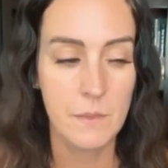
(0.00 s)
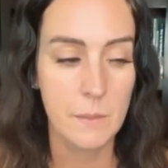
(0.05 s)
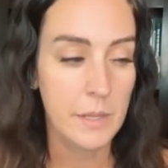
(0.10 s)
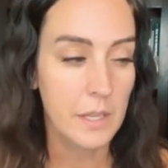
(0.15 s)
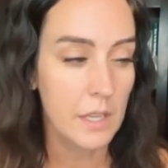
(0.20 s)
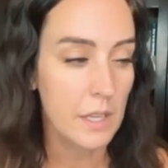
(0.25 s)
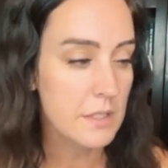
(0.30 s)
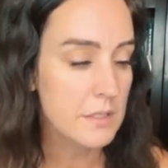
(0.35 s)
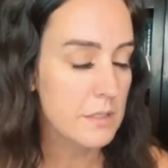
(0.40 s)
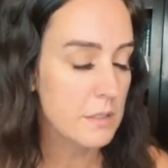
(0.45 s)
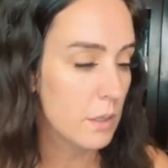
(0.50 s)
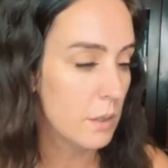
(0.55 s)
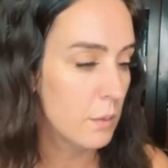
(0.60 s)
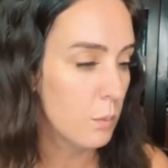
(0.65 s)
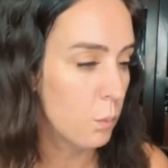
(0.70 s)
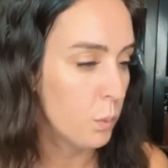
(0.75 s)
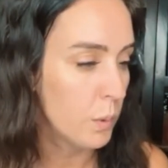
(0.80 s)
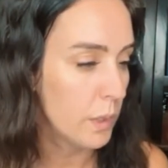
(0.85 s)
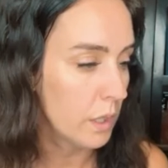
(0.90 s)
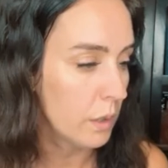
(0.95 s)
Because
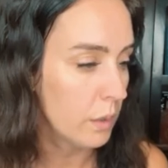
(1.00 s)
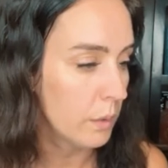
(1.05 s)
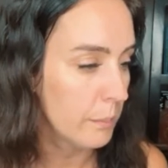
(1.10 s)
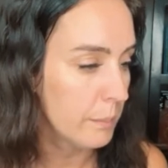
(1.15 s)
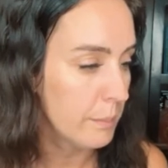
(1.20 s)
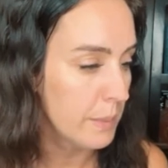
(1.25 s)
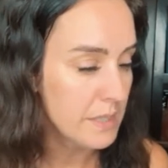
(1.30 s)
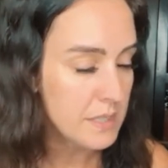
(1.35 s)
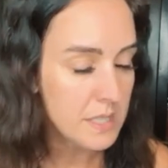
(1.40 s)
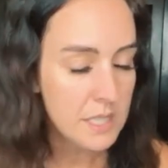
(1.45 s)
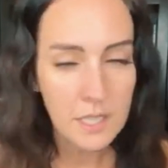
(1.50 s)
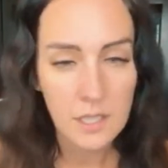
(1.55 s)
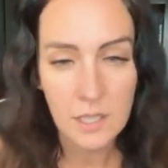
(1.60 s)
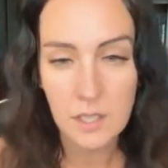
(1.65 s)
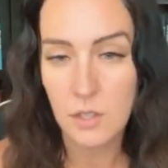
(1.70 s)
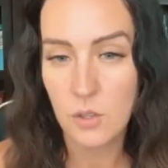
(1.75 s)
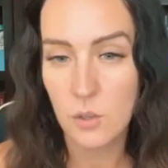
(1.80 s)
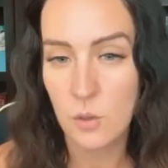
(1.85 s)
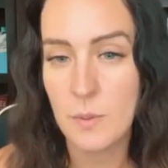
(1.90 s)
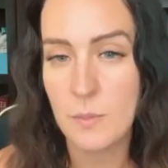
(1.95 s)
we're busy
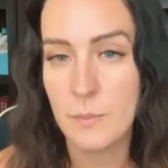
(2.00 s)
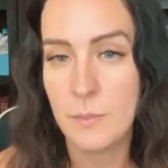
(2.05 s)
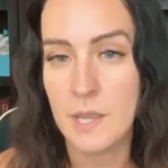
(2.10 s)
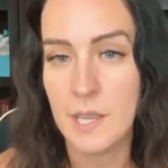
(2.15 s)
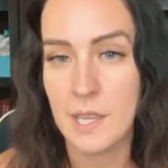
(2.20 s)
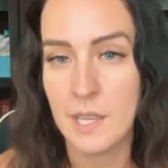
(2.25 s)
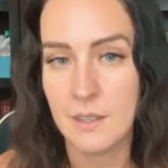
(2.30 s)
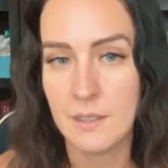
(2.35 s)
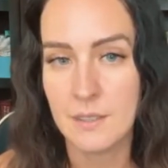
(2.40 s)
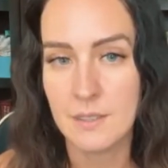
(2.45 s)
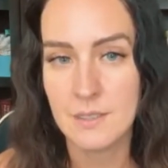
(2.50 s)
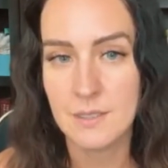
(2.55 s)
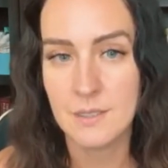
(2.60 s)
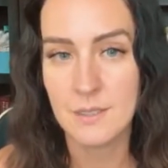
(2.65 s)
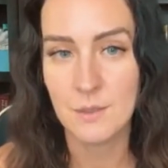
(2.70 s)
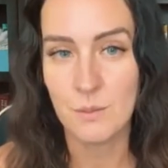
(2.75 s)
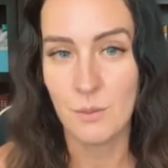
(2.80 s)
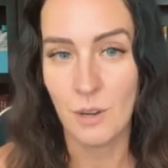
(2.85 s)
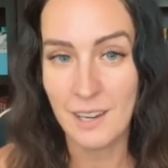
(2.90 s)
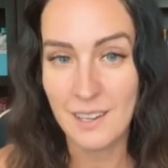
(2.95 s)
human
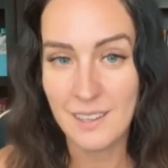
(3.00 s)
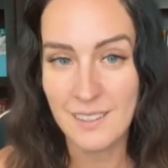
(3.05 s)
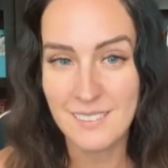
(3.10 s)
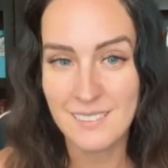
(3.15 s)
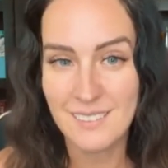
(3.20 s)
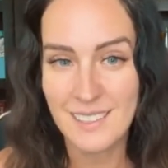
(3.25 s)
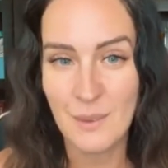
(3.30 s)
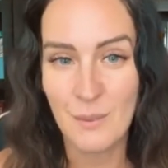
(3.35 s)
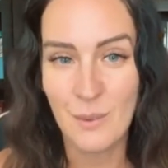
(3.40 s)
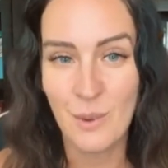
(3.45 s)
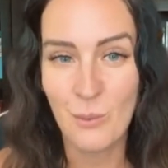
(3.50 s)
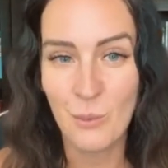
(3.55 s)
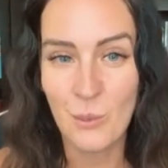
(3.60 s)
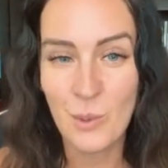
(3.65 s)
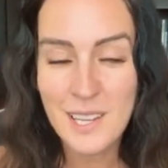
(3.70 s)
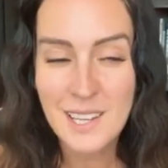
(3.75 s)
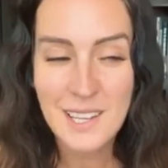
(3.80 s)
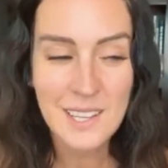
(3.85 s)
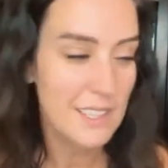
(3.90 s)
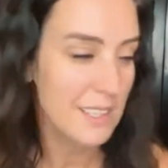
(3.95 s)
beings, right? And when
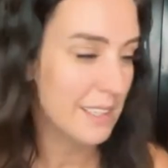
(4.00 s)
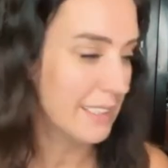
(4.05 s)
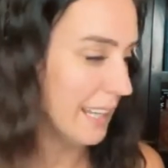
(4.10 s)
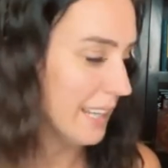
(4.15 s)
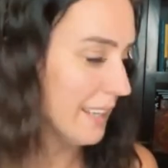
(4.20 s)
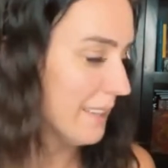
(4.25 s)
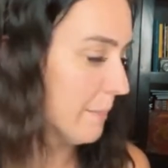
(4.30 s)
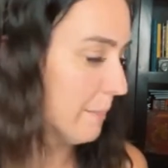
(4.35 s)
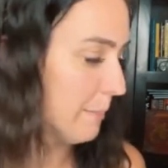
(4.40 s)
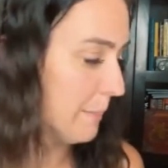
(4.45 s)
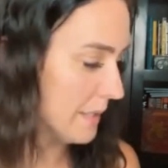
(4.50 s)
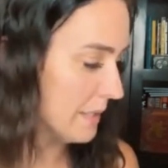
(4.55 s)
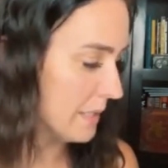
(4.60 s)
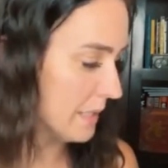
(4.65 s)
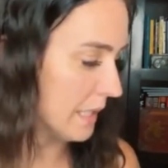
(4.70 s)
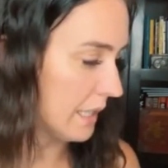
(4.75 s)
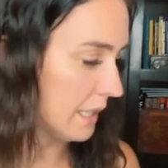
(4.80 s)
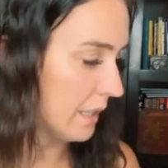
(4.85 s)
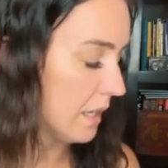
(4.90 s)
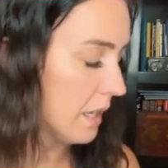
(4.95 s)
we get
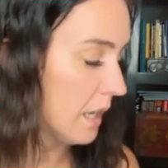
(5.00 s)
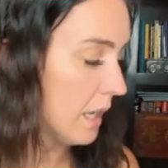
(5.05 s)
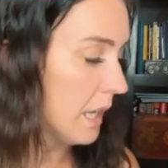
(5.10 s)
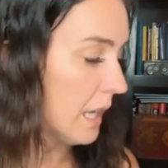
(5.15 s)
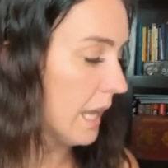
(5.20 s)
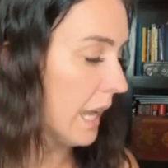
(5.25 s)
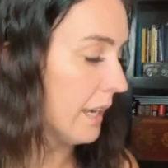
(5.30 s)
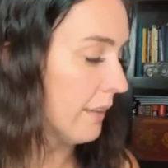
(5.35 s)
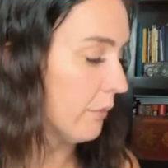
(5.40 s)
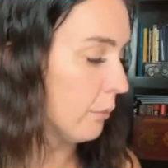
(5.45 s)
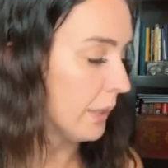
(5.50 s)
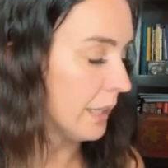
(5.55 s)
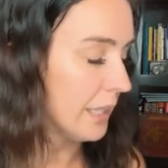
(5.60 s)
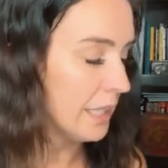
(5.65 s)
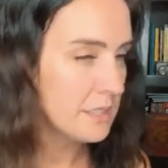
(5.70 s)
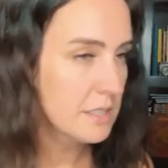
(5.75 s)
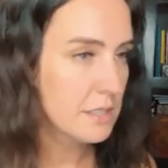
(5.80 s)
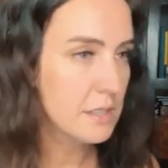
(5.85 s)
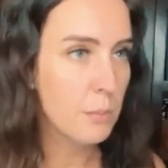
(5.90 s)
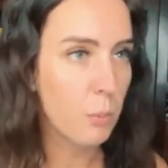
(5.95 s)
busy and if we
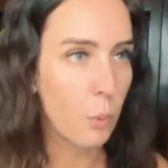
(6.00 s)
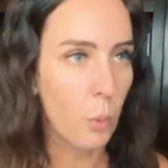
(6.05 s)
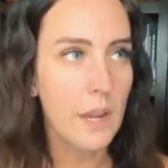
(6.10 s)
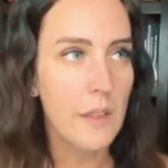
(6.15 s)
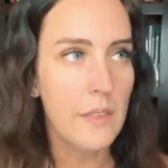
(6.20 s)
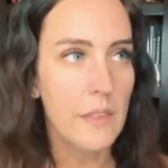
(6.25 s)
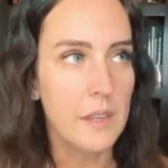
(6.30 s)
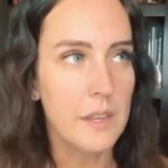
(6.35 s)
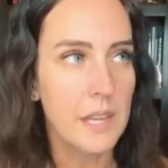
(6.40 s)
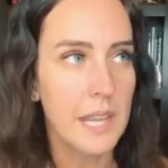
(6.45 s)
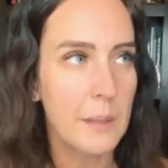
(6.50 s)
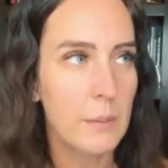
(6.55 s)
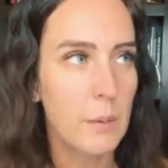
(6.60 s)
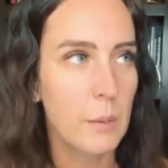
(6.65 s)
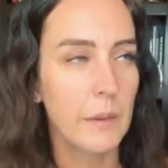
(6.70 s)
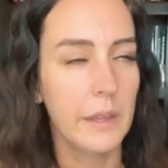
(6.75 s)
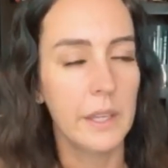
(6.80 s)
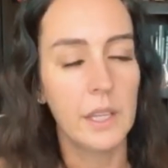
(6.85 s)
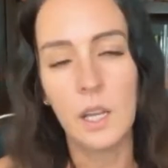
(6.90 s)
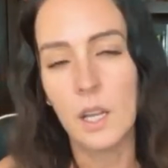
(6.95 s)
get to the point in the day
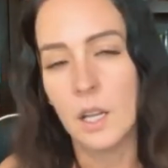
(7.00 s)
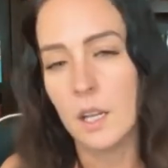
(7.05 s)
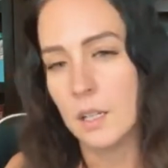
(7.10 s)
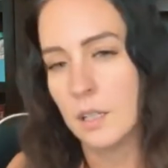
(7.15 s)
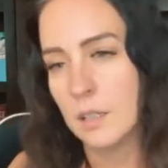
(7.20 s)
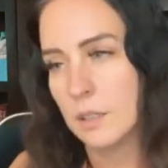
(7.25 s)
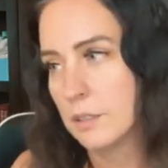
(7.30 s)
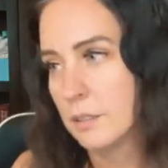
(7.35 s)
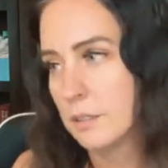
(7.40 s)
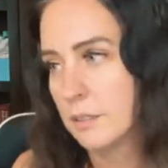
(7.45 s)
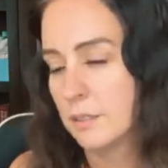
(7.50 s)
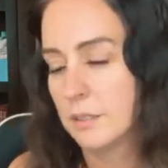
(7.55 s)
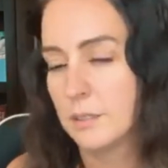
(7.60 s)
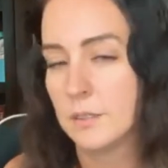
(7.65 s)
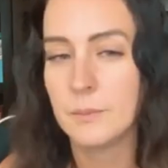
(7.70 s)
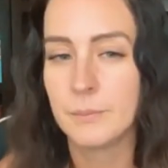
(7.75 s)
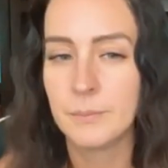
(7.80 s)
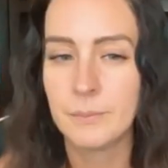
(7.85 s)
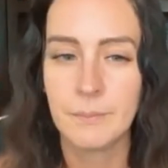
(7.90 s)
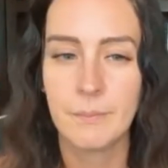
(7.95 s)
where we're like, oh,
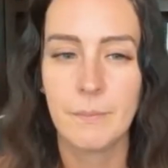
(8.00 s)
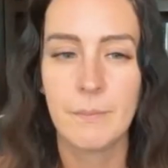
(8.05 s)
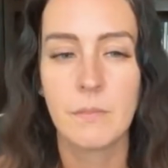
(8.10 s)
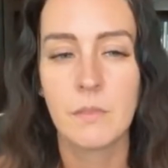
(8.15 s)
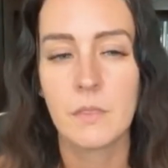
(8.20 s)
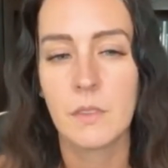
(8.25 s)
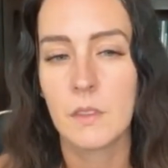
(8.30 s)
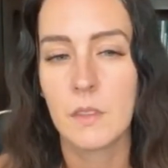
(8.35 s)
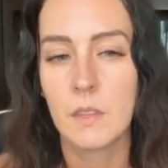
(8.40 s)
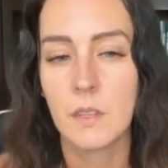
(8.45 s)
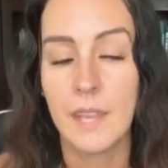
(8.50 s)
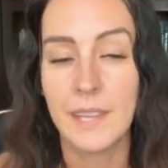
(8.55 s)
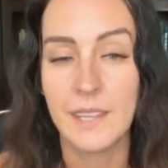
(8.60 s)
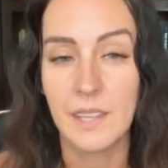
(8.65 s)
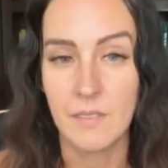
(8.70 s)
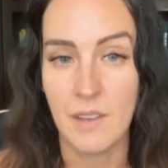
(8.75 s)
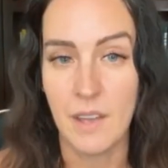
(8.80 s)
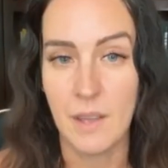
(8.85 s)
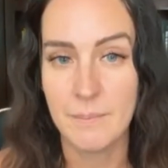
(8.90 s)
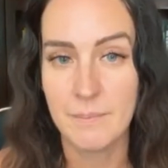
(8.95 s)
I
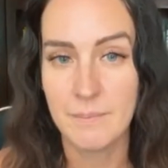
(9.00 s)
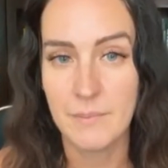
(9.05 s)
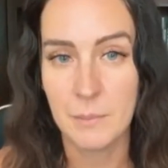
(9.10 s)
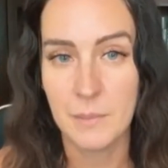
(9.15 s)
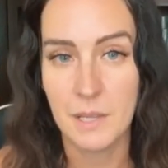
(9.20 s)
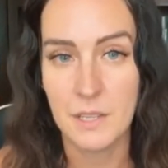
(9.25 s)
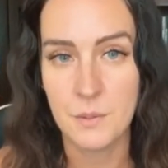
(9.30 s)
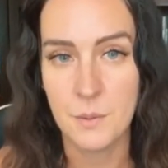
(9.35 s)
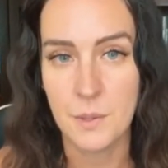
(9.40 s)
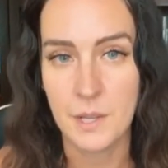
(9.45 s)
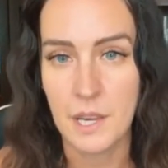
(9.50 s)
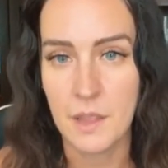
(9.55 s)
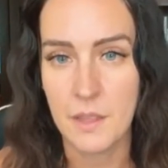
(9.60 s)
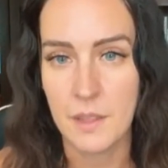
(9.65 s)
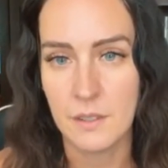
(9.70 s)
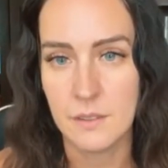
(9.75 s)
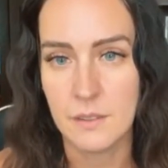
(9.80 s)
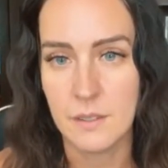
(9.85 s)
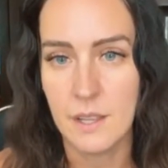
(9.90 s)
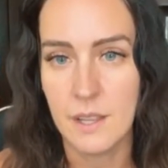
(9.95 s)
give up. I'm not doing
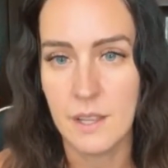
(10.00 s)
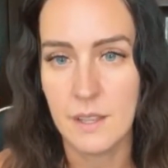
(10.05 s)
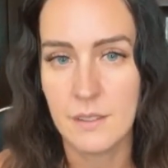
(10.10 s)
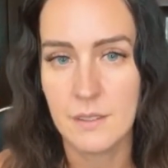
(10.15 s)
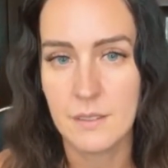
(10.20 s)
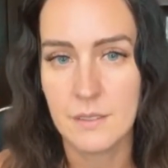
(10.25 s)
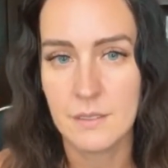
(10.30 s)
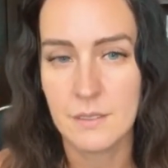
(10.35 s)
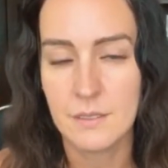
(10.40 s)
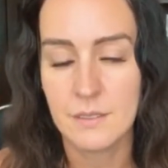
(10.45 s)
anything today.